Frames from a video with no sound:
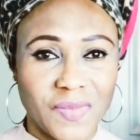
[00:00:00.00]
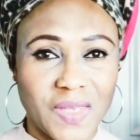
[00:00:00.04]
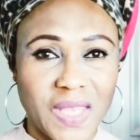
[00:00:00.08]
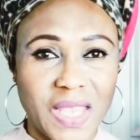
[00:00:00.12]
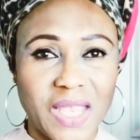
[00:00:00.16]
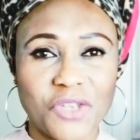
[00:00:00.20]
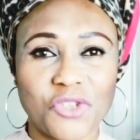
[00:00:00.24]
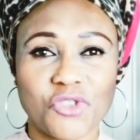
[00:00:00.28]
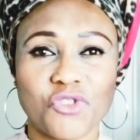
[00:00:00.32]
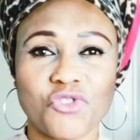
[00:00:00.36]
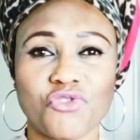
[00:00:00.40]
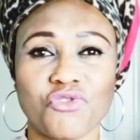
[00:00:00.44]

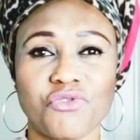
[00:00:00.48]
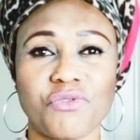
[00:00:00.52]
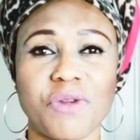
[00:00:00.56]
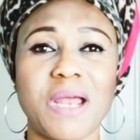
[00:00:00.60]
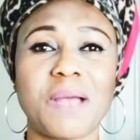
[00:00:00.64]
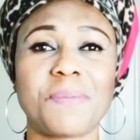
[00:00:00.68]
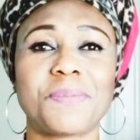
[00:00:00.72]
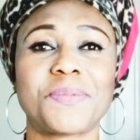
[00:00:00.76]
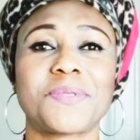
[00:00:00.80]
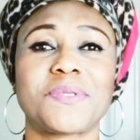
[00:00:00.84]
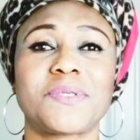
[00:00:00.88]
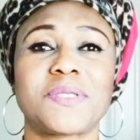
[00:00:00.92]

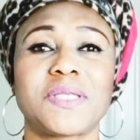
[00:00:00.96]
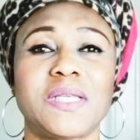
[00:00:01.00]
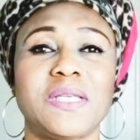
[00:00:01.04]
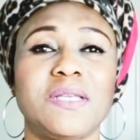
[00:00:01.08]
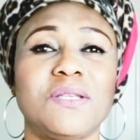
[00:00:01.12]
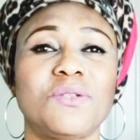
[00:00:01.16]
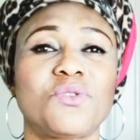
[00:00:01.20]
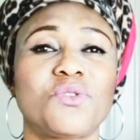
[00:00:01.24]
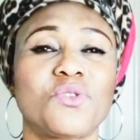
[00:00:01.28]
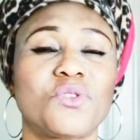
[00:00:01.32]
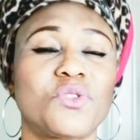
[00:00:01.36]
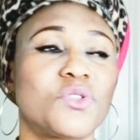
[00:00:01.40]
entrapped
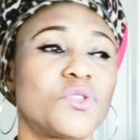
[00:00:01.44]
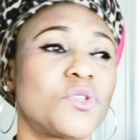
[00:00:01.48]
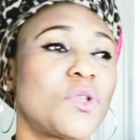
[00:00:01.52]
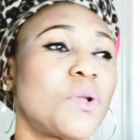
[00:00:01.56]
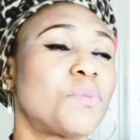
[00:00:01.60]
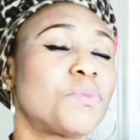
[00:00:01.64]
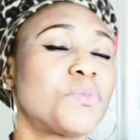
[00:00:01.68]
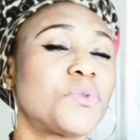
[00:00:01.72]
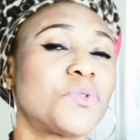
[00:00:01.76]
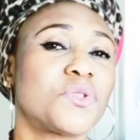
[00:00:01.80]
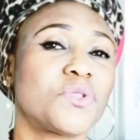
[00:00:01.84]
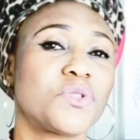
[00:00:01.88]
into
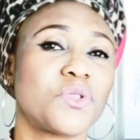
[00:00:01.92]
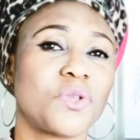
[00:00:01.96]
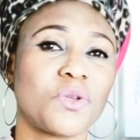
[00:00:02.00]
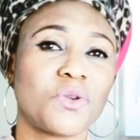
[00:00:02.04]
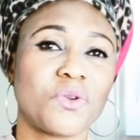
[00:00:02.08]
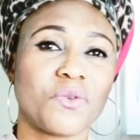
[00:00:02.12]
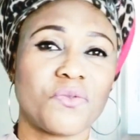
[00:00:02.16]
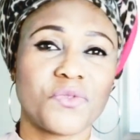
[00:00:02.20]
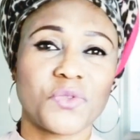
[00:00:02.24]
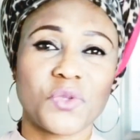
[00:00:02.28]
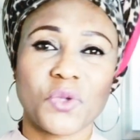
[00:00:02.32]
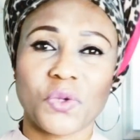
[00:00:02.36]
some
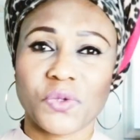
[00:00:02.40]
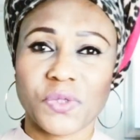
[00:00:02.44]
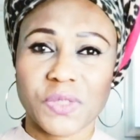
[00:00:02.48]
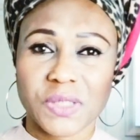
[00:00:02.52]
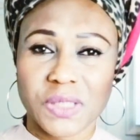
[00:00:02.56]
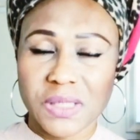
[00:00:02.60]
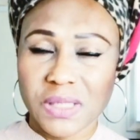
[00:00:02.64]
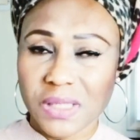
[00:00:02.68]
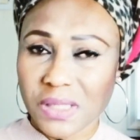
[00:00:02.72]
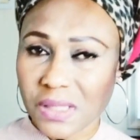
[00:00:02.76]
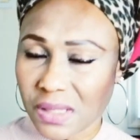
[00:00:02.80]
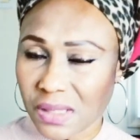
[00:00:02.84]
sort of
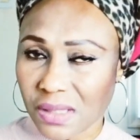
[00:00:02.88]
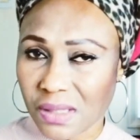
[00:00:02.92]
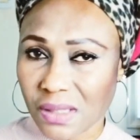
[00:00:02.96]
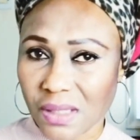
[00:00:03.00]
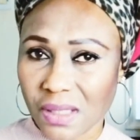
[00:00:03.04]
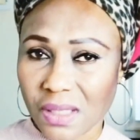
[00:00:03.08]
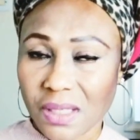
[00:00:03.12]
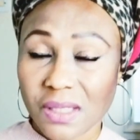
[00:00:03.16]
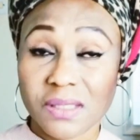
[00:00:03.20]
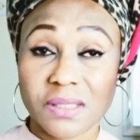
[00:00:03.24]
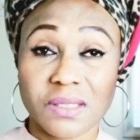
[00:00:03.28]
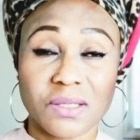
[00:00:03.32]
toxicity.
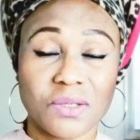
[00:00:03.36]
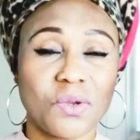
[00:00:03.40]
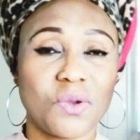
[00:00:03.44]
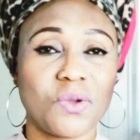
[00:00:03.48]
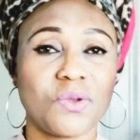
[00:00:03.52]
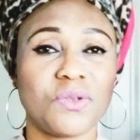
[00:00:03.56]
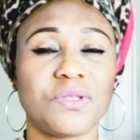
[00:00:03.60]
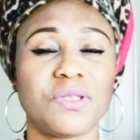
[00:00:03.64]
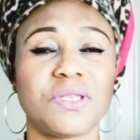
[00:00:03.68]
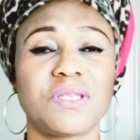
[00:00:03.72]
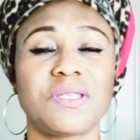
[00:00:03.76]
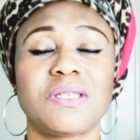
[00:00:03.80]

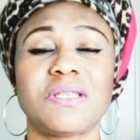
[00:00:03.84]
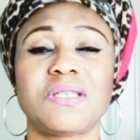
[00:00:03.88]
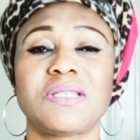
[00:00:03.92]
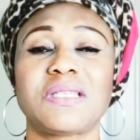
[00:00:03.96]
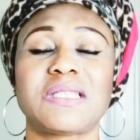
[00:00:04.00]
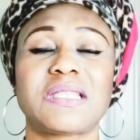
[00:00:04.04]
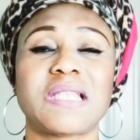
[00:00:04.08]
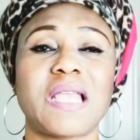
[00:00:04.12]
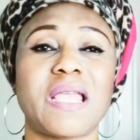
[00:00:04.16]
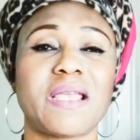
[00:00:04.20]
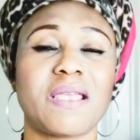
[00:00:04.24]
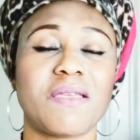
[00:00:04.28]

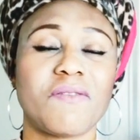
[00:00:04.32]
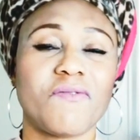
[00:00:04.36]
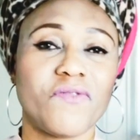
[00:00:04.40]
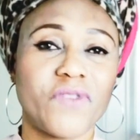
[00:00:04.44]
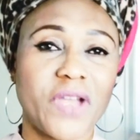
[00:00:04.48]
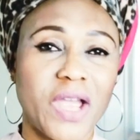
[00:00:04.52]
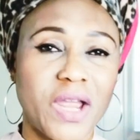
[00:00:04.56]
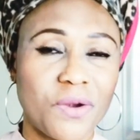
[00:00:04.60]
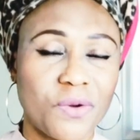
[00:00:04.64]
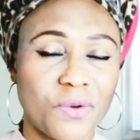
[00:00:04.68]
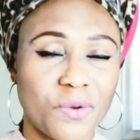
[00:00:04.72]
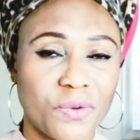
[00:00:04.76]
It's like a
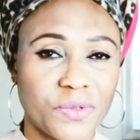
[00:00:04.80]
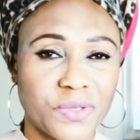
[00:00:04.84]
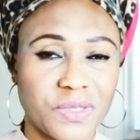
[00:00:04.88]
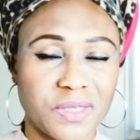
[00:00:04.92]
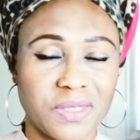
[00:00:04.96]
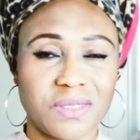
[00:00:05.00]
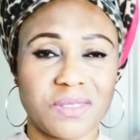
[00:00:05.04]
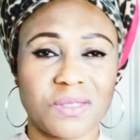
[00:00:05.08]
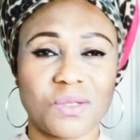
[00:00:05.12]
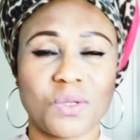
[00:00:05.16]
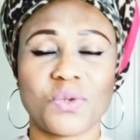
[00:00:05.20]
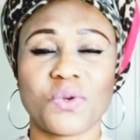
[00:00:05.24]

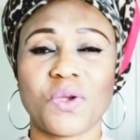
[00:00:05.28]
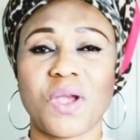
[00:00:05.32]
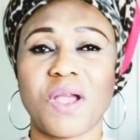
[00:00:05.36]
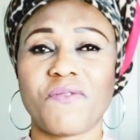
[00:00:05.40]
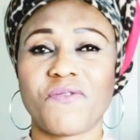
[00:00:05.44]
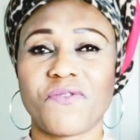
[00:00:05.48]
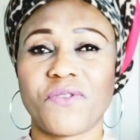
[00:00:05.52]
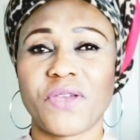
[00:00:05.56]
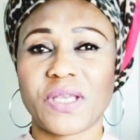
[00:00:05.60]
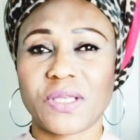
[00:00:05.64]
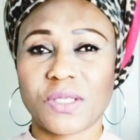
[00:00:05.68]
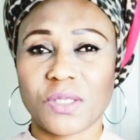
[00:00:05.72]
virus. It's going to
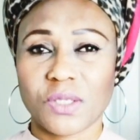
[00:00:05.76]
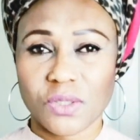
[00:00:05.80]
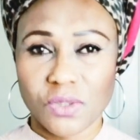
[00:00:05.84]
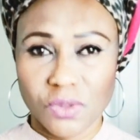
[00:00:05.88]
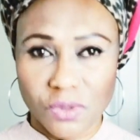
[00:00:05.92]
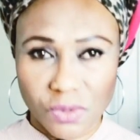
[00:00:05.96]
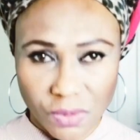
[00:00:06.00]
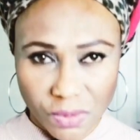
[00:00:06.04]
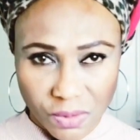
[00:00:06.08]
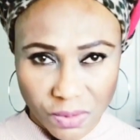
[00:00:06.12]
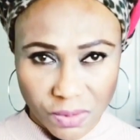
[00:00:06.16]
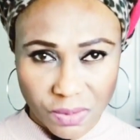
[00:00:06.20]

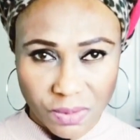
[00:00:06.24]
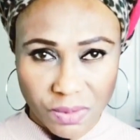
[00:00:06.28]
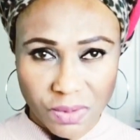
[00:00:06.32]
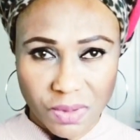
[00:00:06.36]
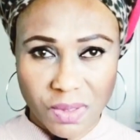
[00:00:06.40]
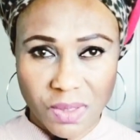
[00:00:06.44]
affect you.